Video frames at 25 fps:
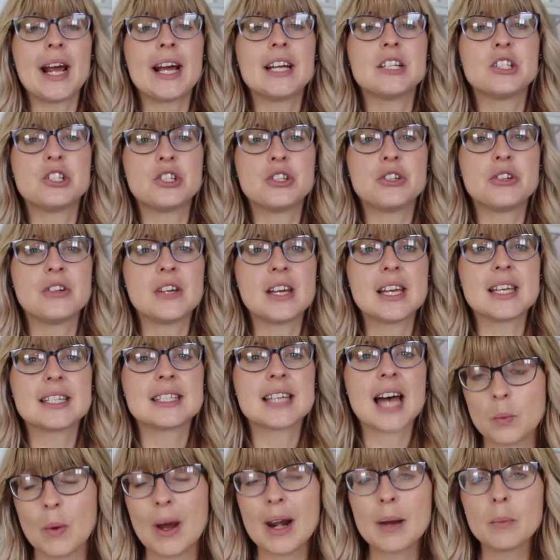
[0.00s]
I do
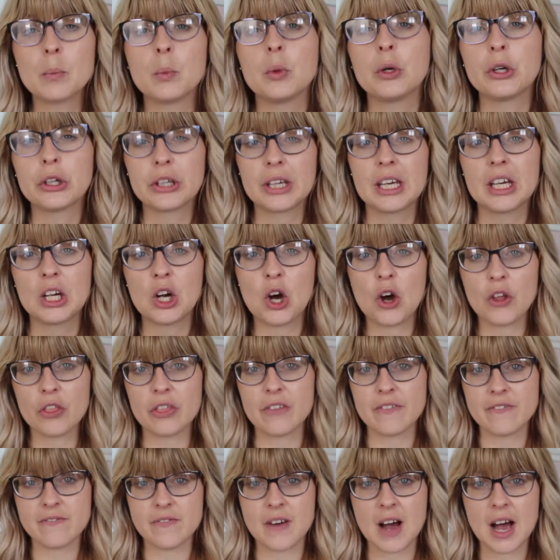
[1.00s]
is, while I'm working on
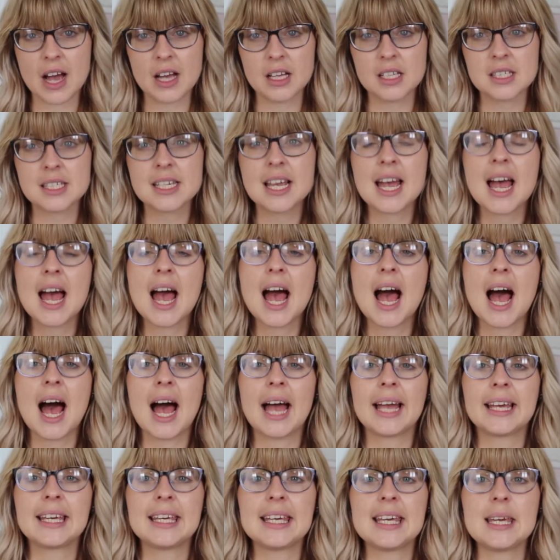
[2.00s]
the files,
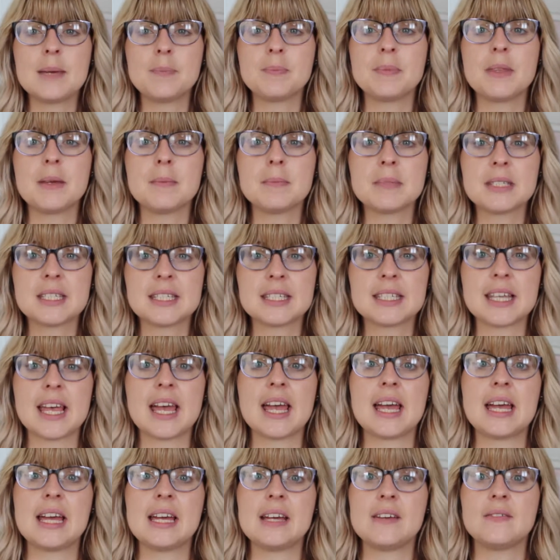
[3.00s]
I keep them
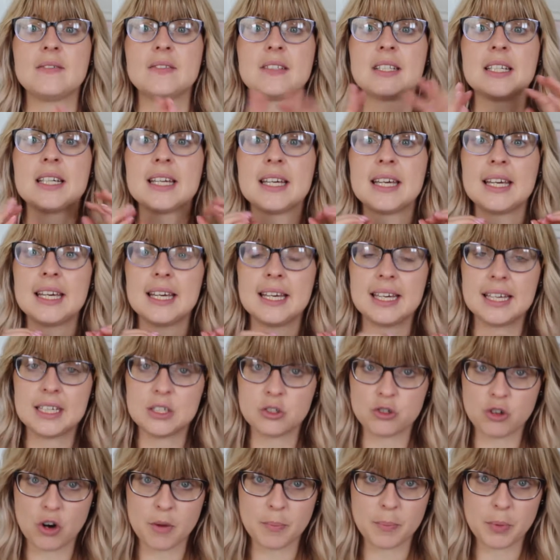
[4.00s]
saved
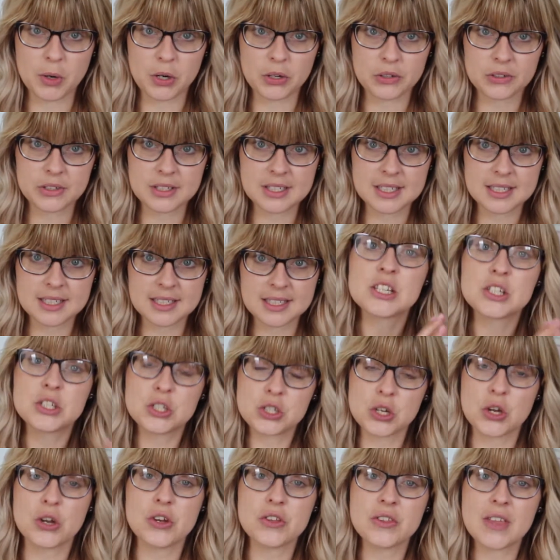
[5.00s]
in Dropbox,
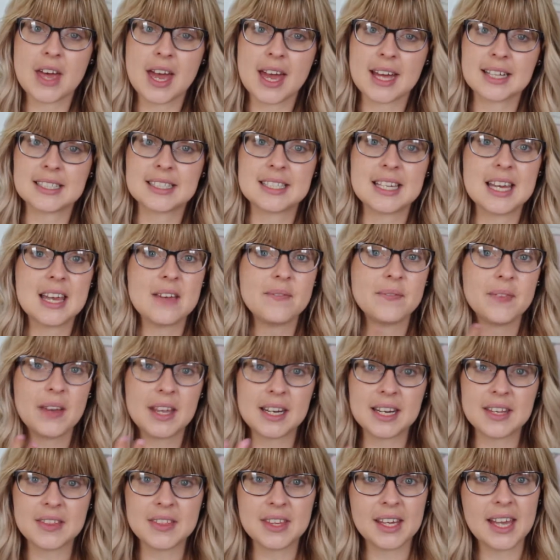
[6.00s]
so that if
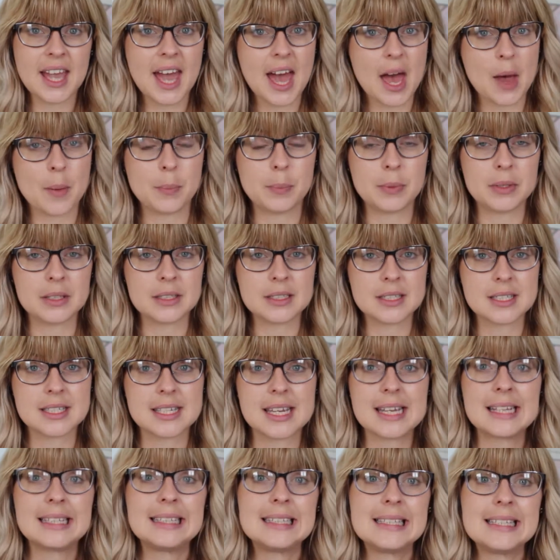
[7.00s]
anything happens,
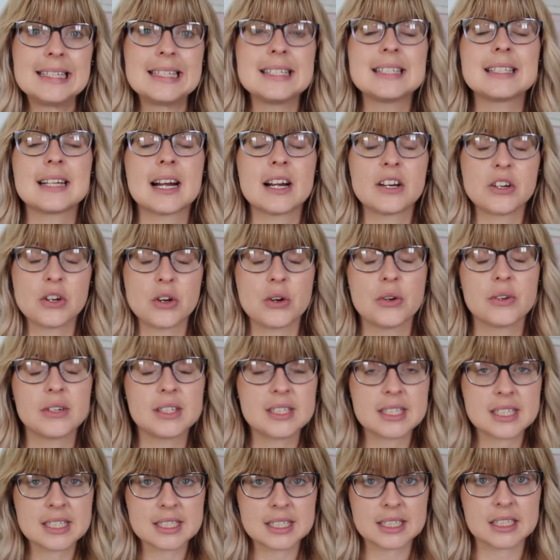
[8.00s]
at least I know
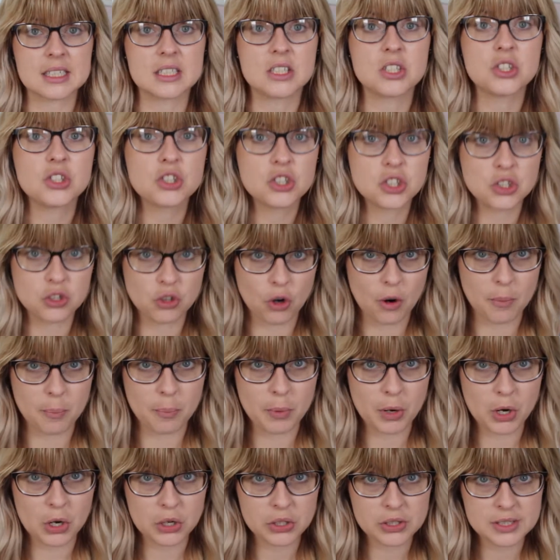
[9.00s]
it's synced to
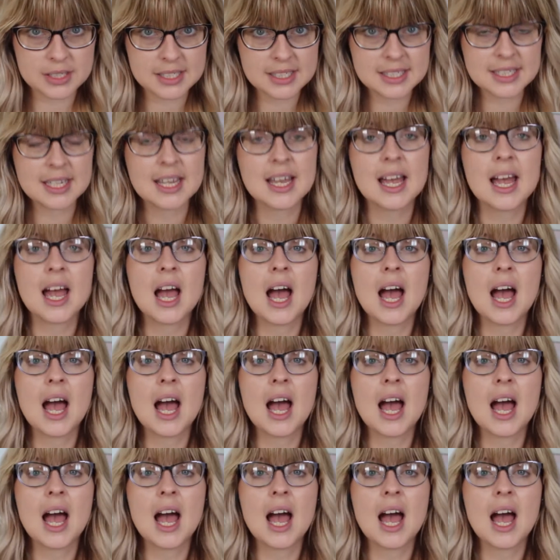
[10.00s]
Dropbox.